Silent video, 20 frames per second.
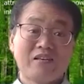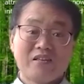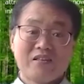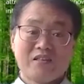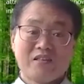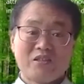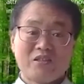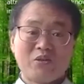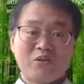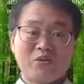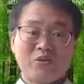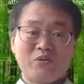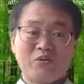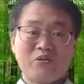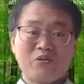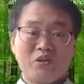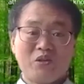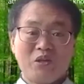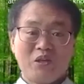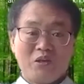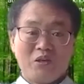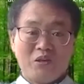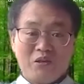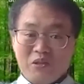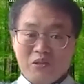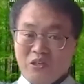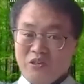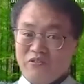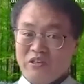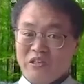So
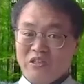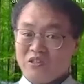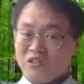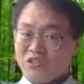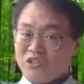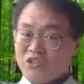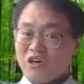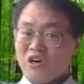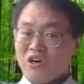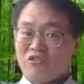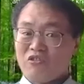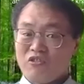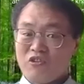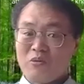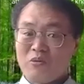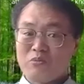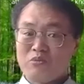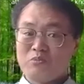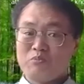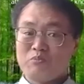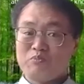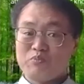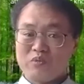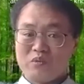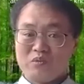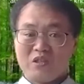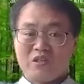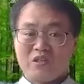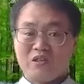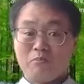even start from
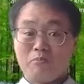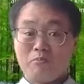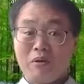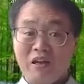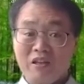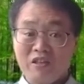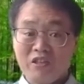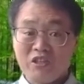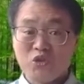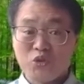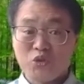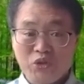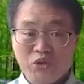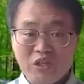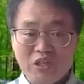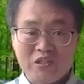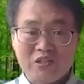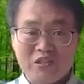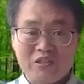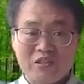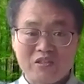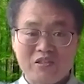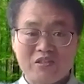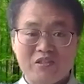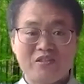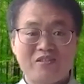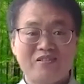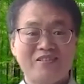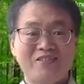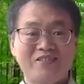planting trees,
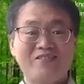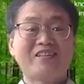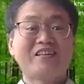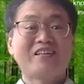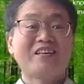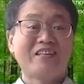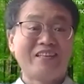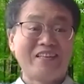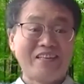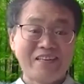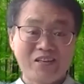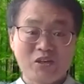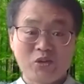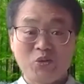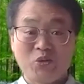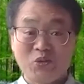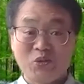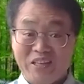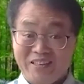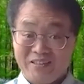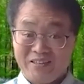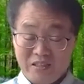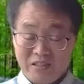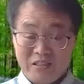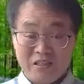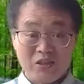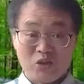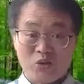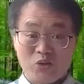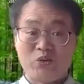you can
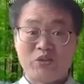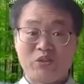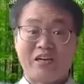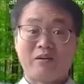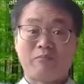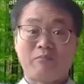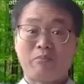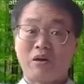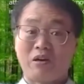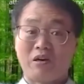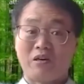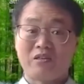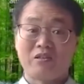include that part,